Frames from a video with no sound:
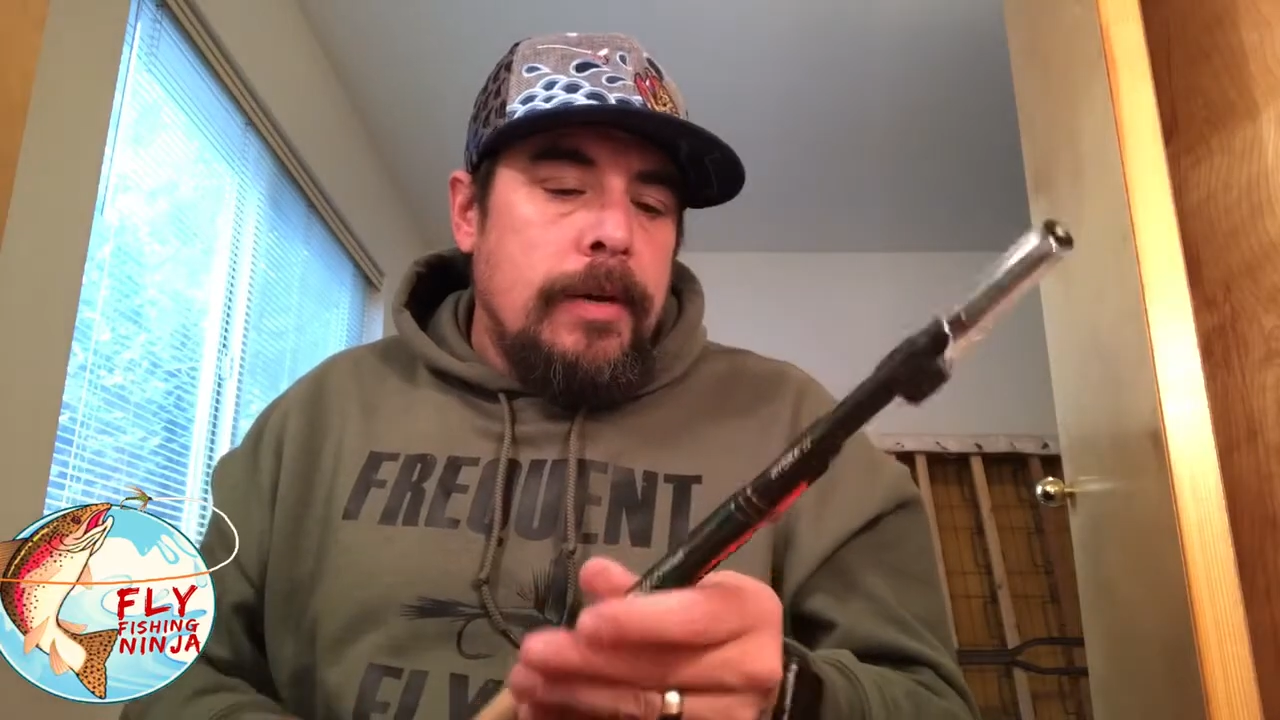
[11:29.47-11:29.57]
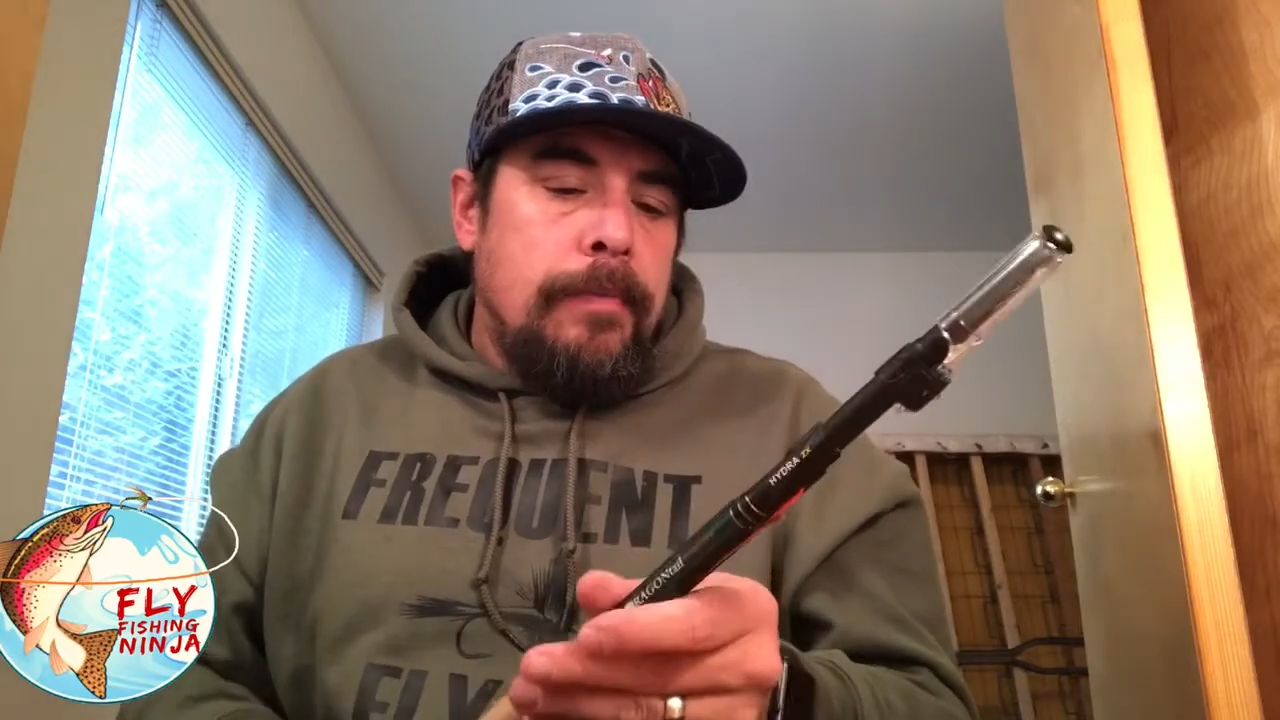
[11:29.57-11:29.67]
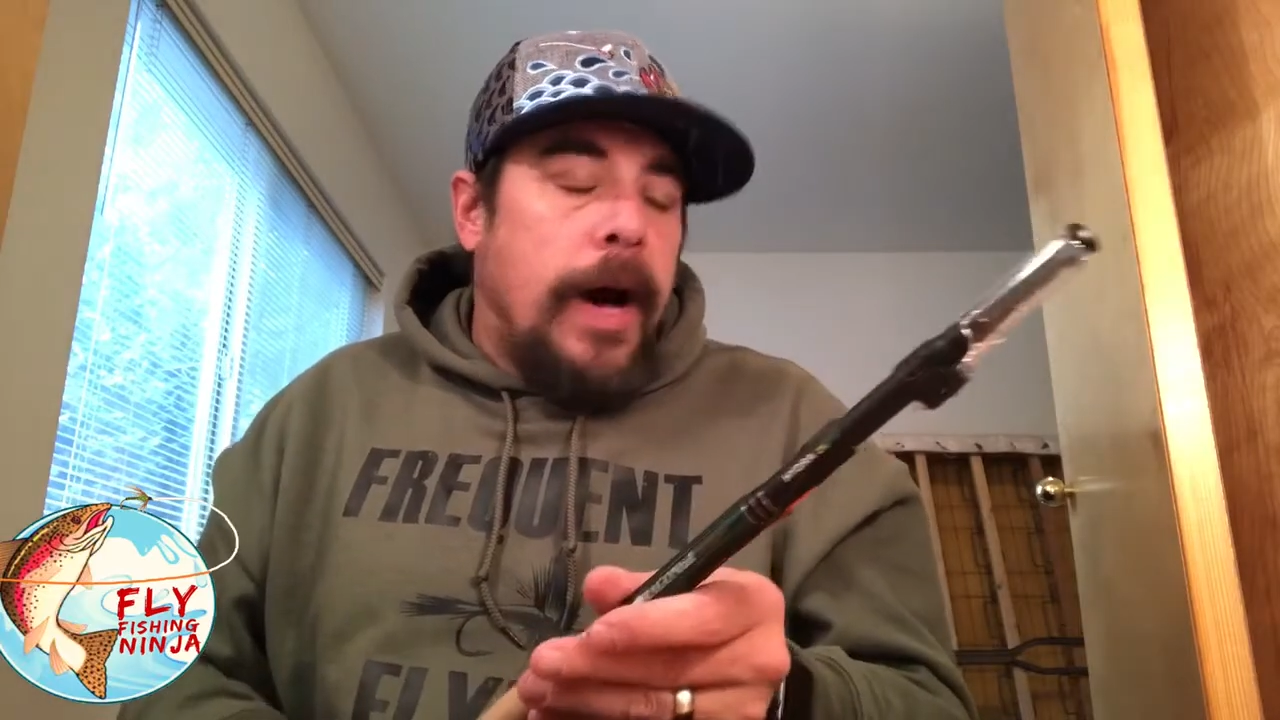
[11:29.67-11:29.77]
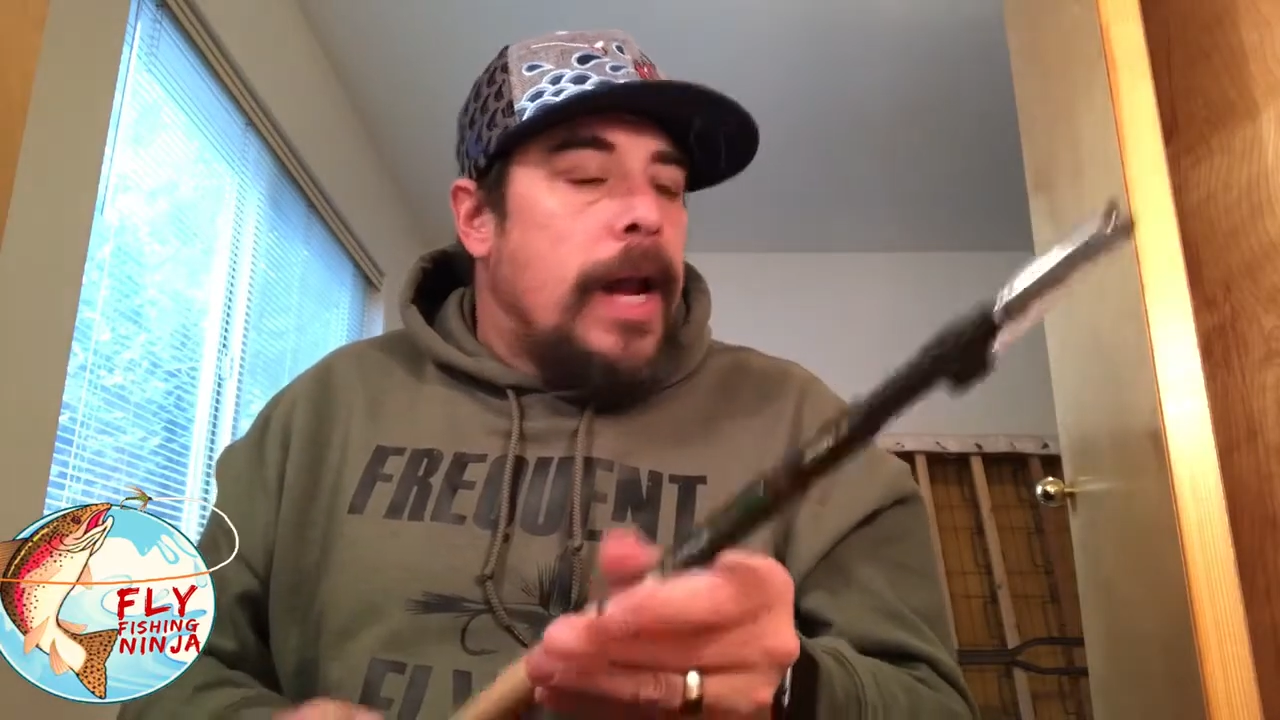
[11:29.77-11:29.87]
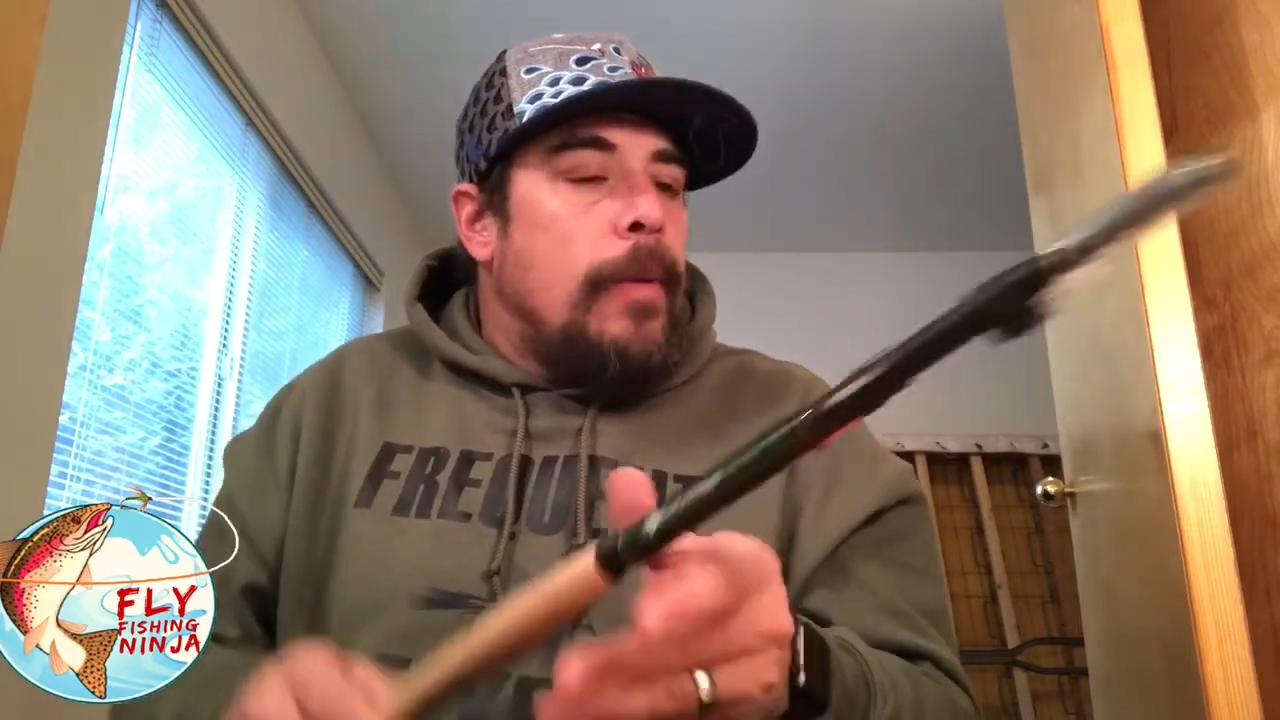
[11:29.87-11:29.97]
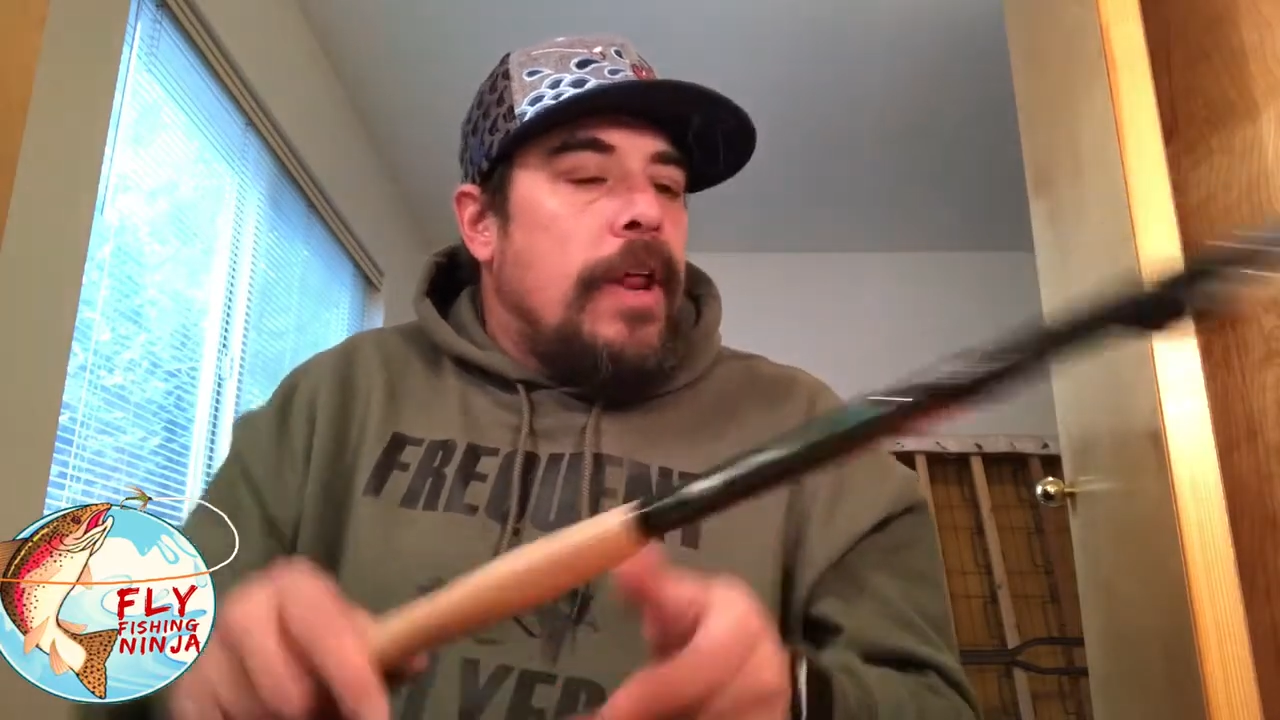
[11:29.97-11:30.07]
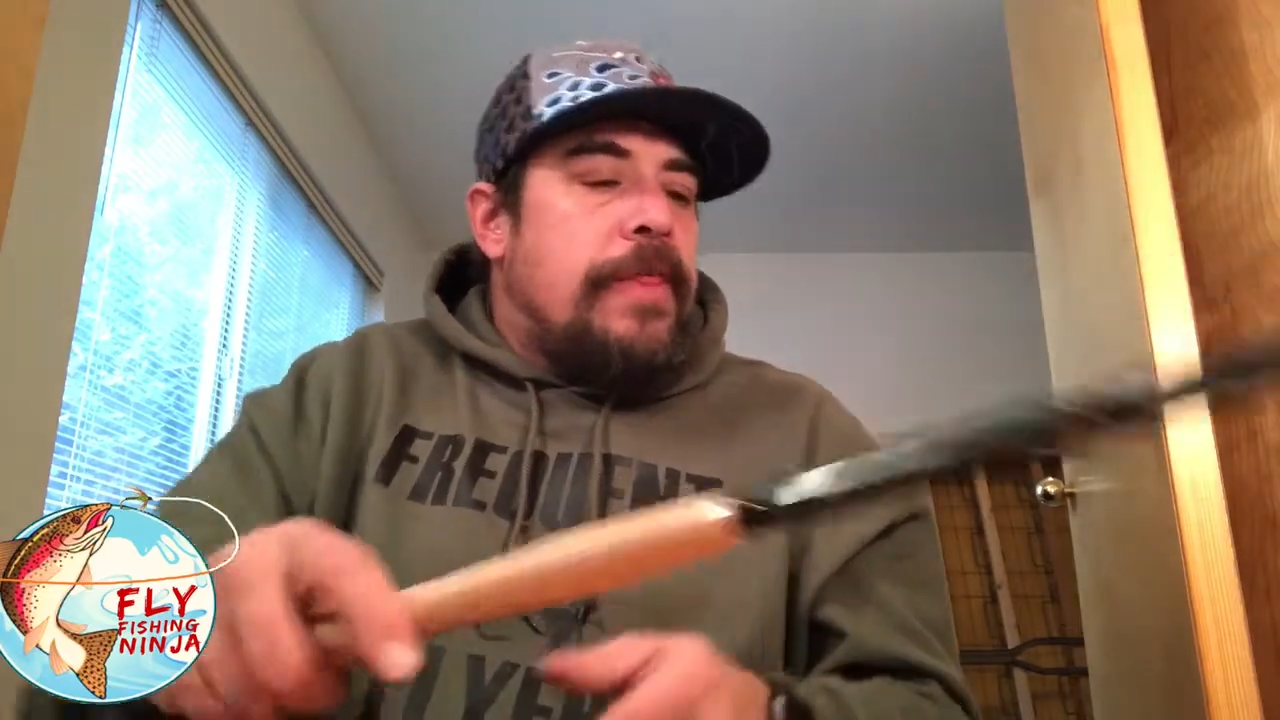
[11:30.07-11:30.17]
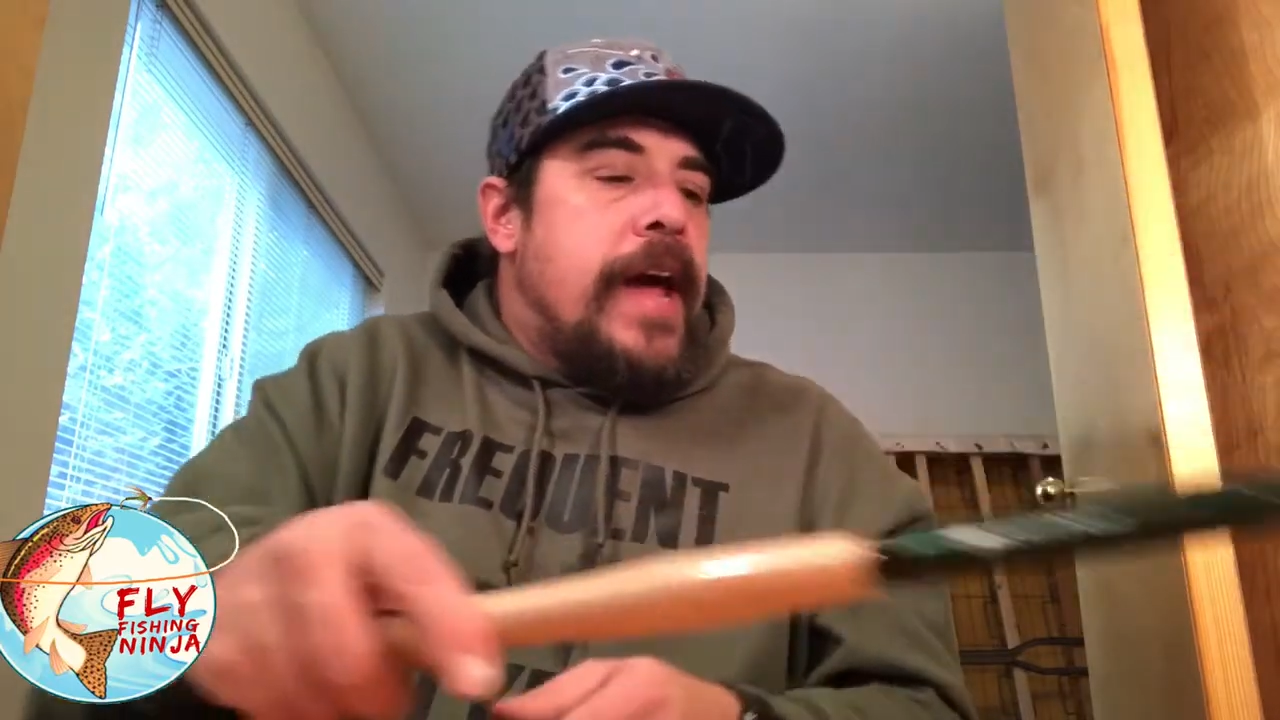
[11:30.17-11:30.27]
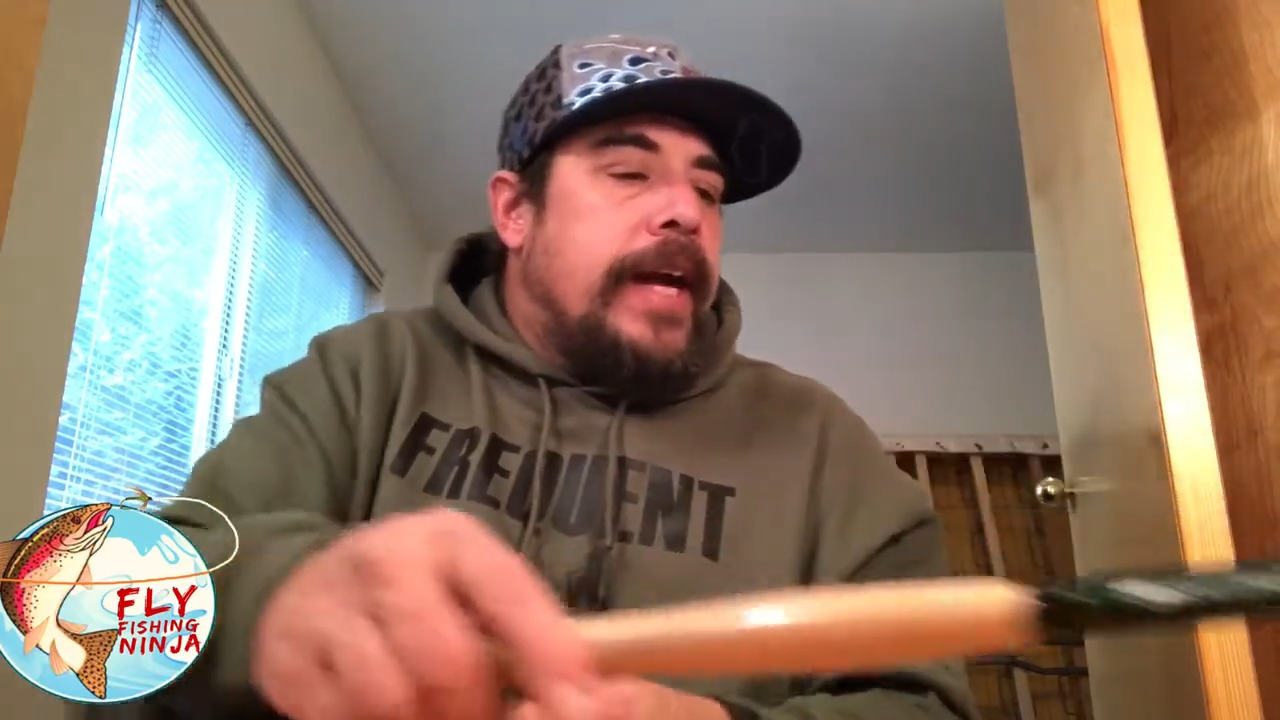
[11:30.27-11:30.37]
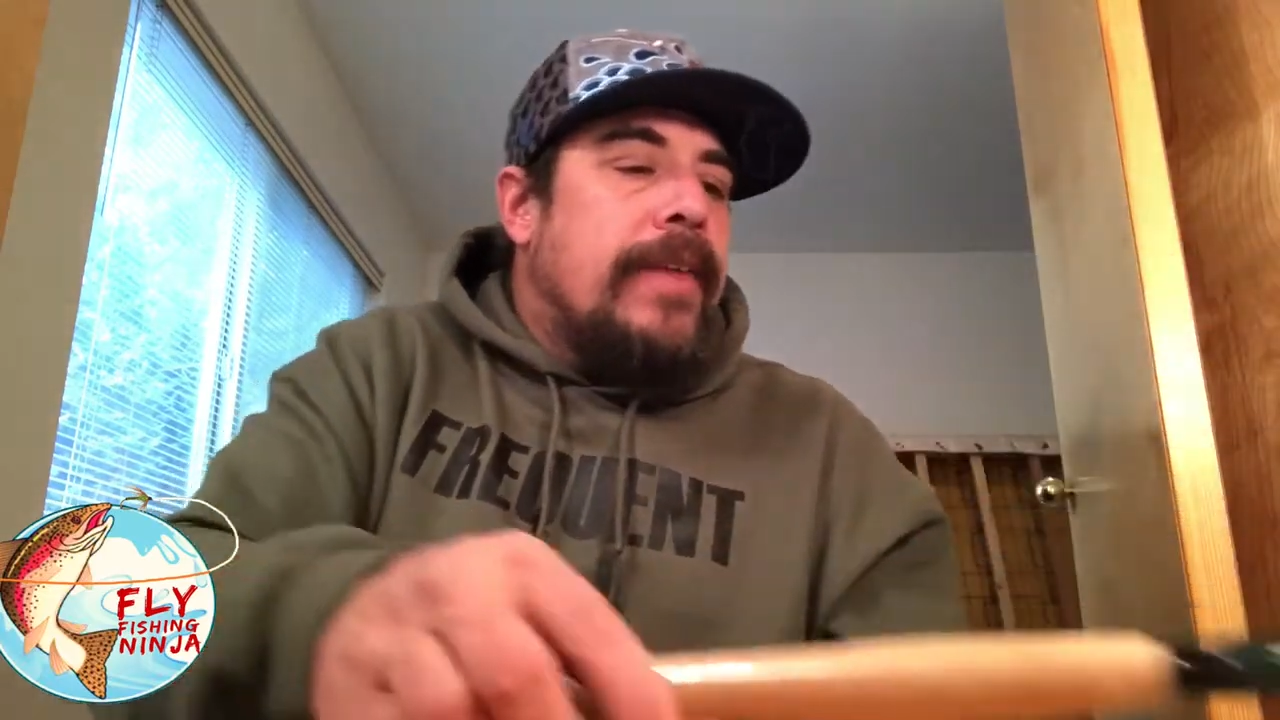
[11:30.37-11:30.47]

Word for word: But I want to thank